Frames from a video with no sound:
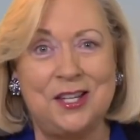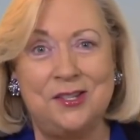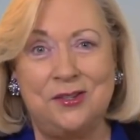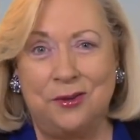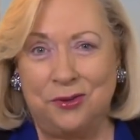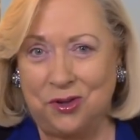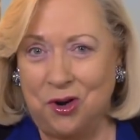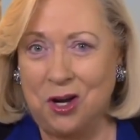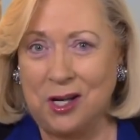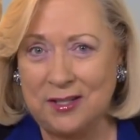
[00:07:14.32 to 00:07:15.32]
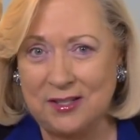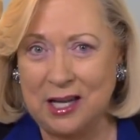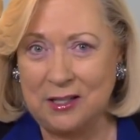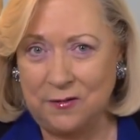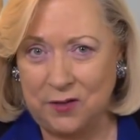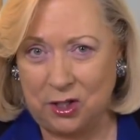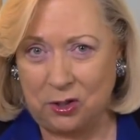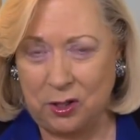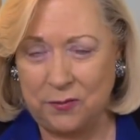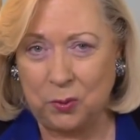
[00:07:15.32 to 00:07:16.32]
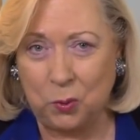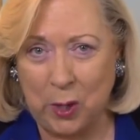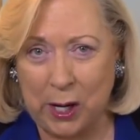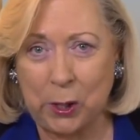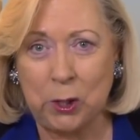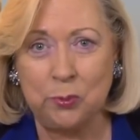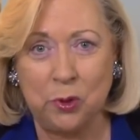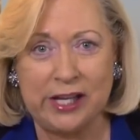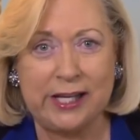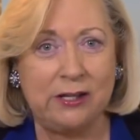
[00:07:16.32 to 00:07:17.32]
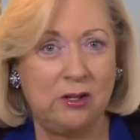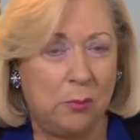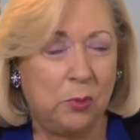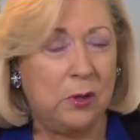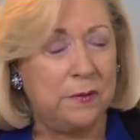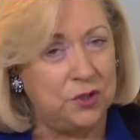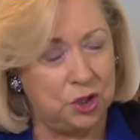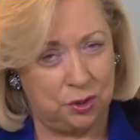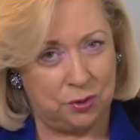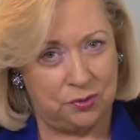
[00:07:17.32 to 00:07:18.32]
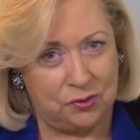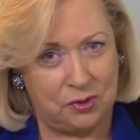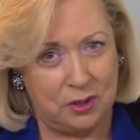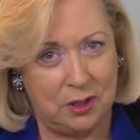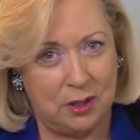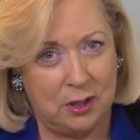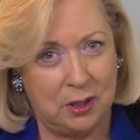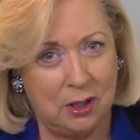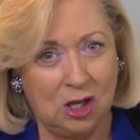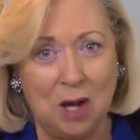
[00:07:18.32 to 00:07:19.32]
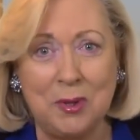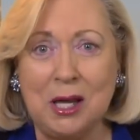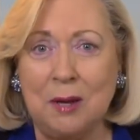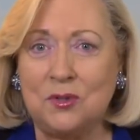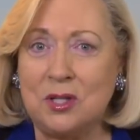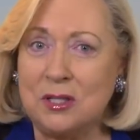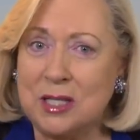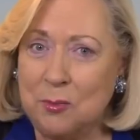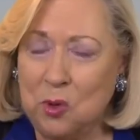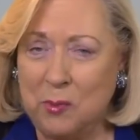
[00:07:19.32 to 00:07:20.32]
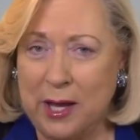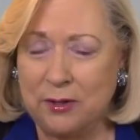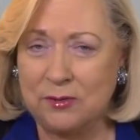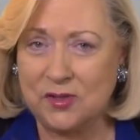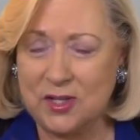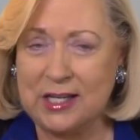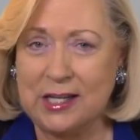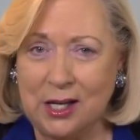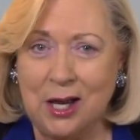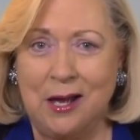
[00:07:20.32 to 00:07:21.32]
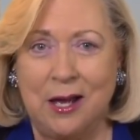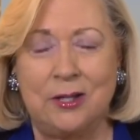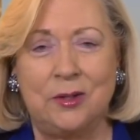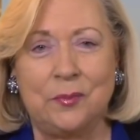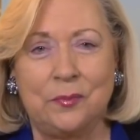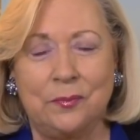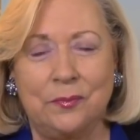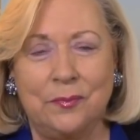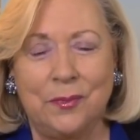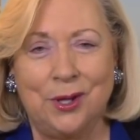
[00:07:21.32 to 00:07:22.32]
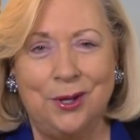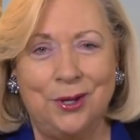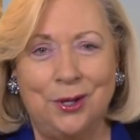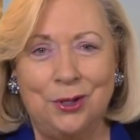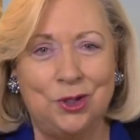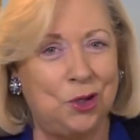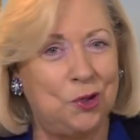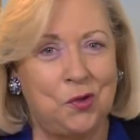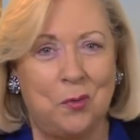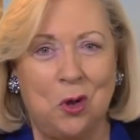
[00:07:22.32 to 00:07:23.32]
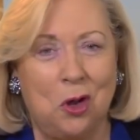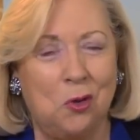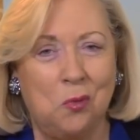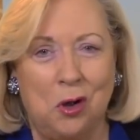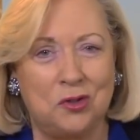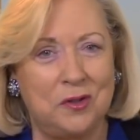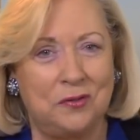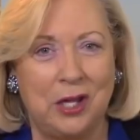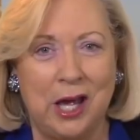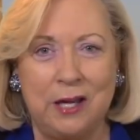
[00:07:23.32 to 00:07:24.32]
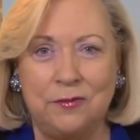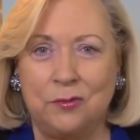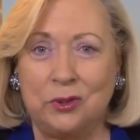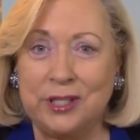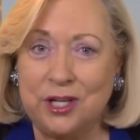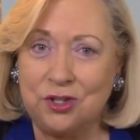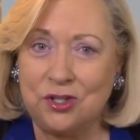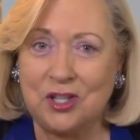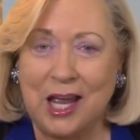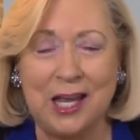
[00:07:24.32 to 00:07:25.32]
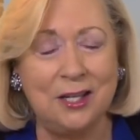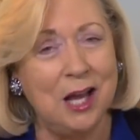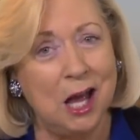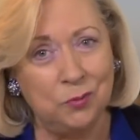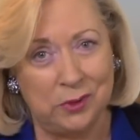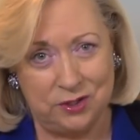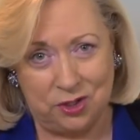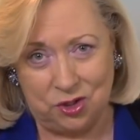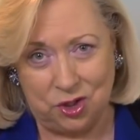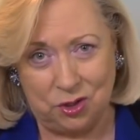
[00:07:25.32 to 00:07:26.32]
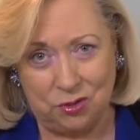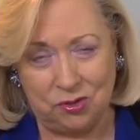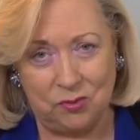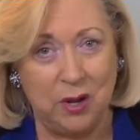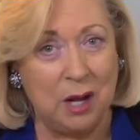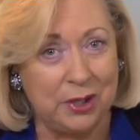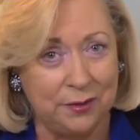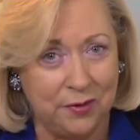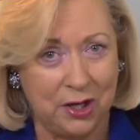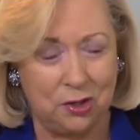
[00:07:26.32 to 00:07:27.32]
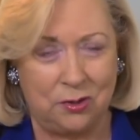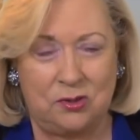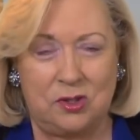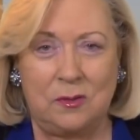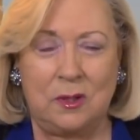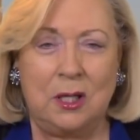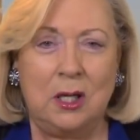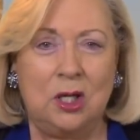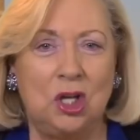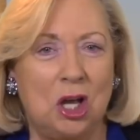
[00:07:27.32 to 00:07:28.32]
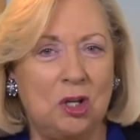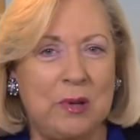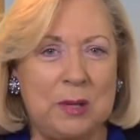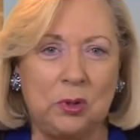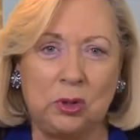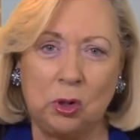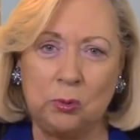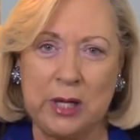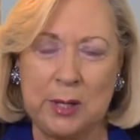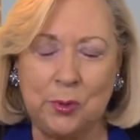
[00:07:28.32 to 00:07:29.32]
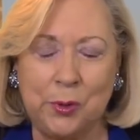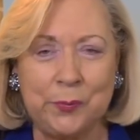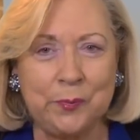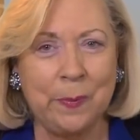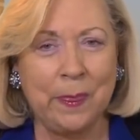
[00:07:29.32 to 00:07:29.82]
is the third consecutive year of a record-breaking number of Jews coming up to the Temple Mount seeking God. Jews from all walks of life, religious and non-religious Jews, public figures, young people, old people,